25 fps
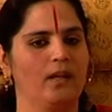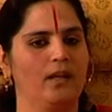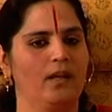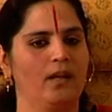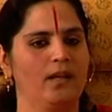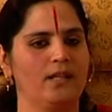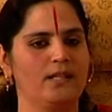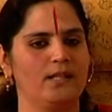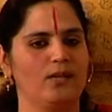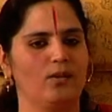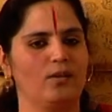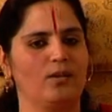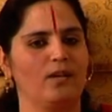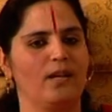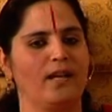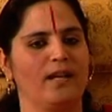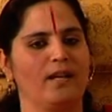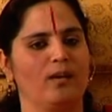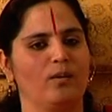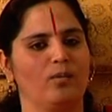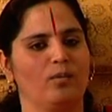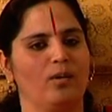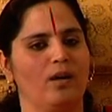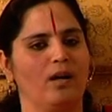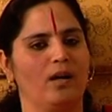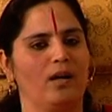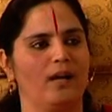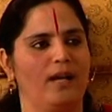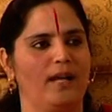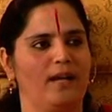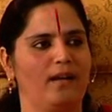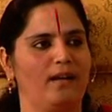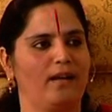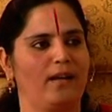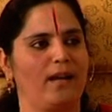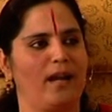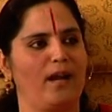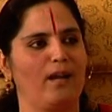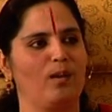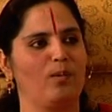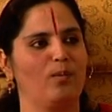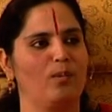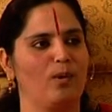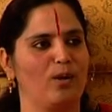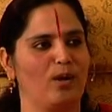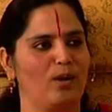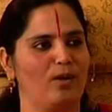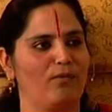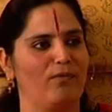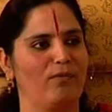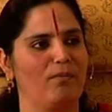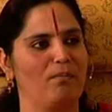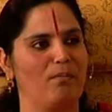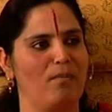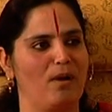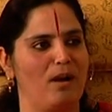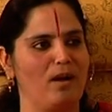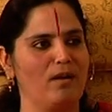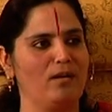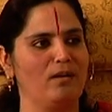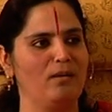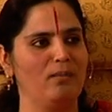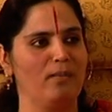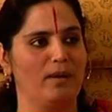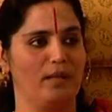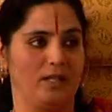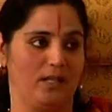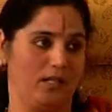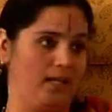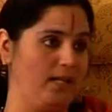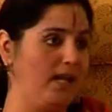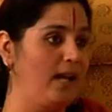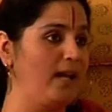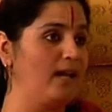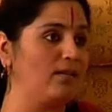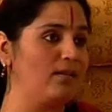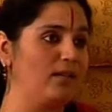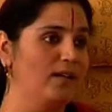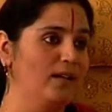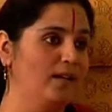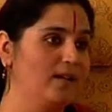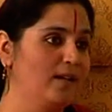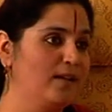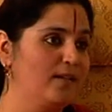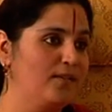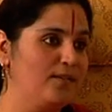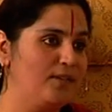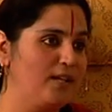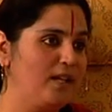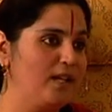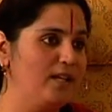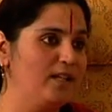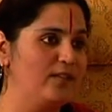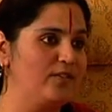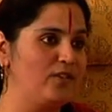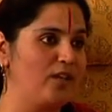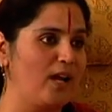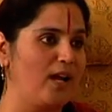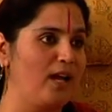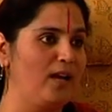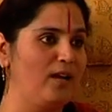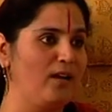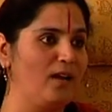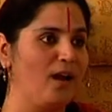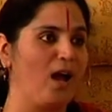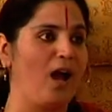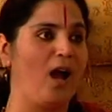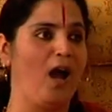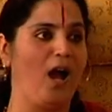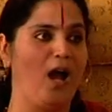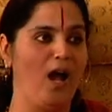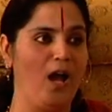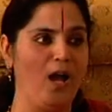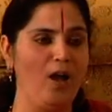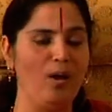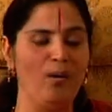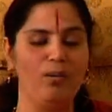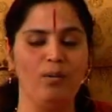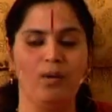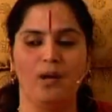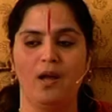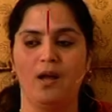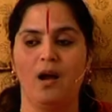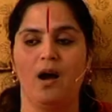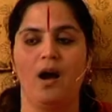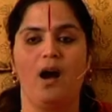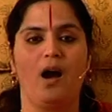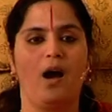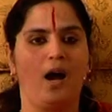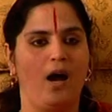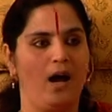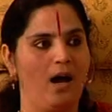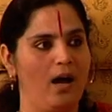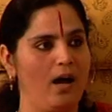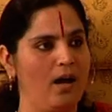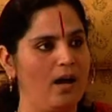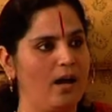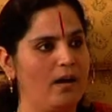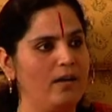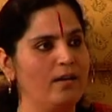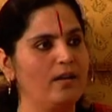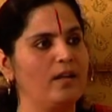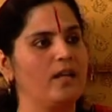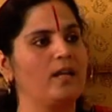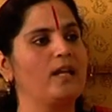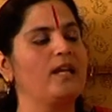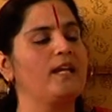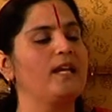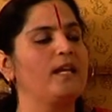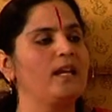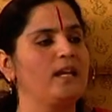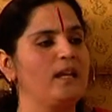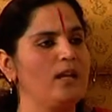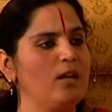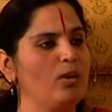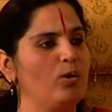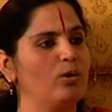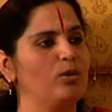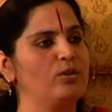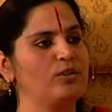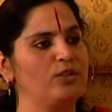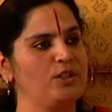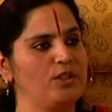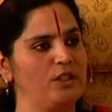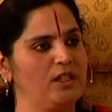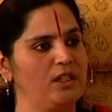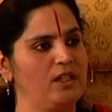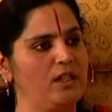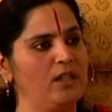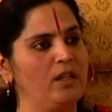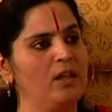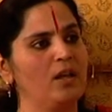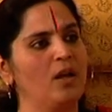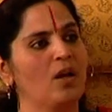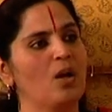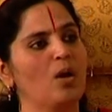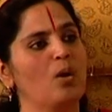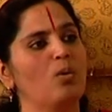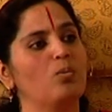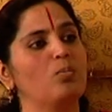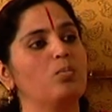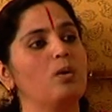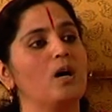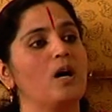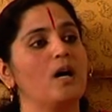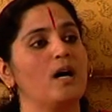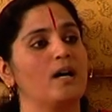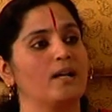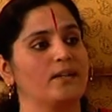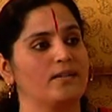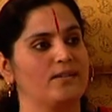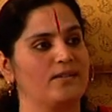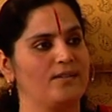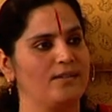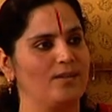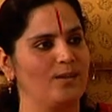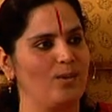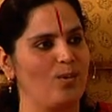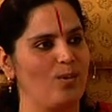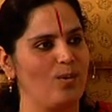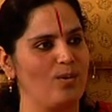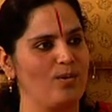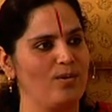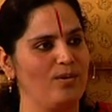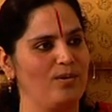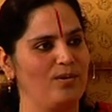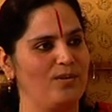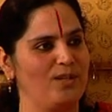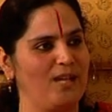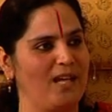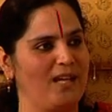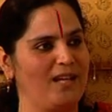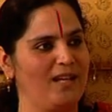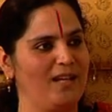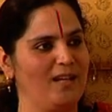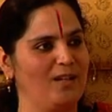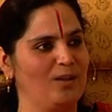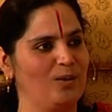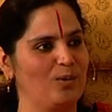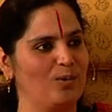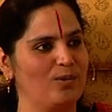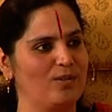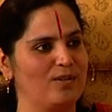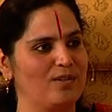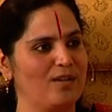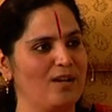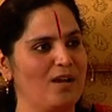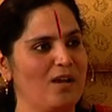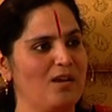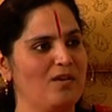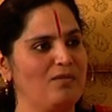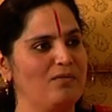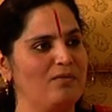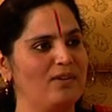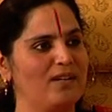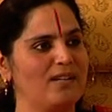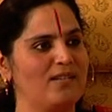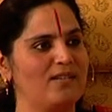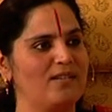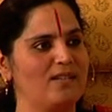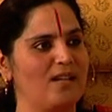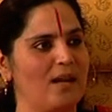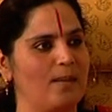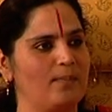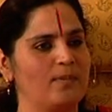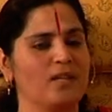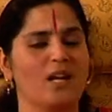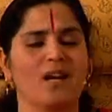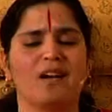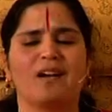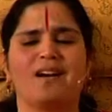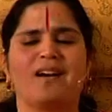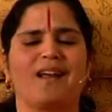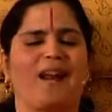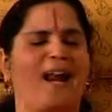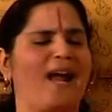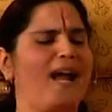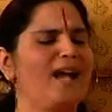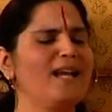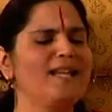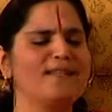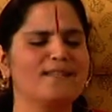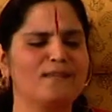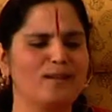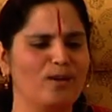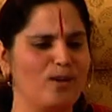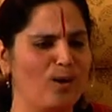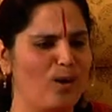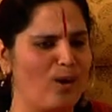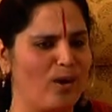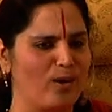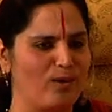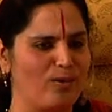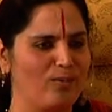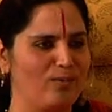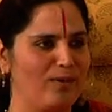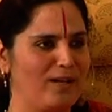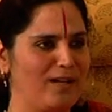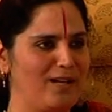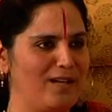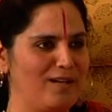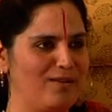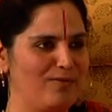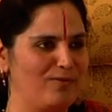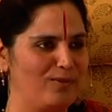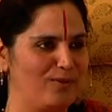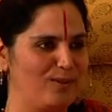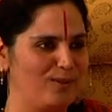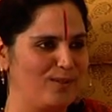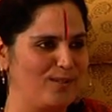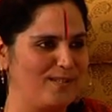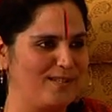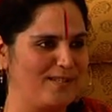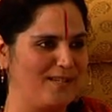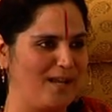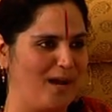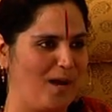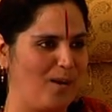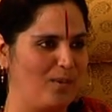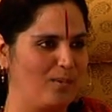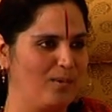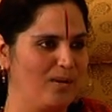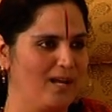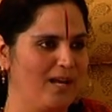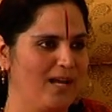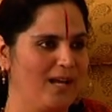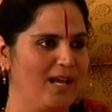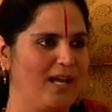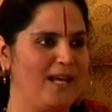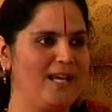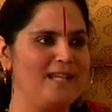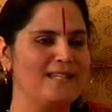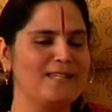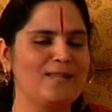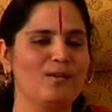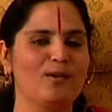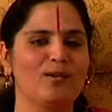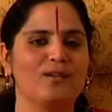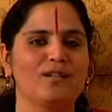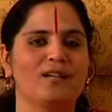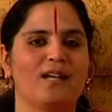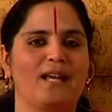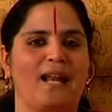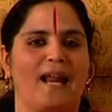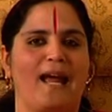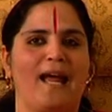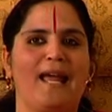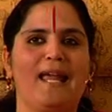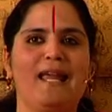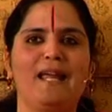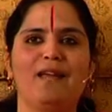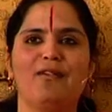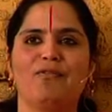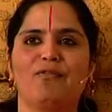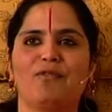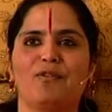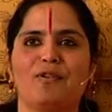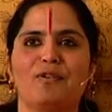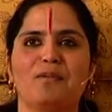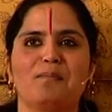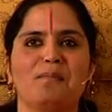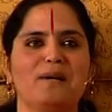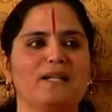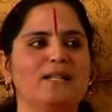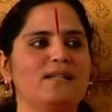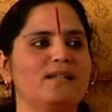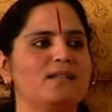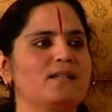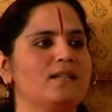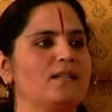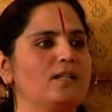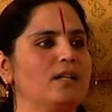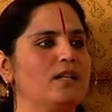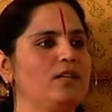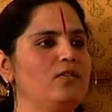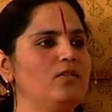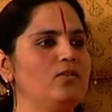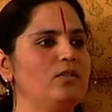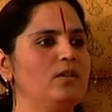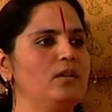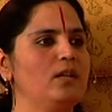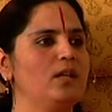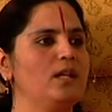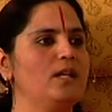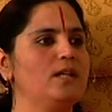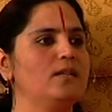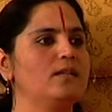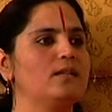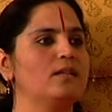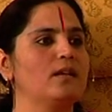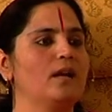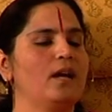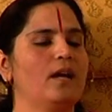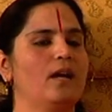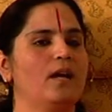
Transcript: It's not like a walk like a catwalk of a model, but yet see a child how hard he or she works on taking those first steps. Cries a lot when he falls down. He's not crying for the mother's attention, he's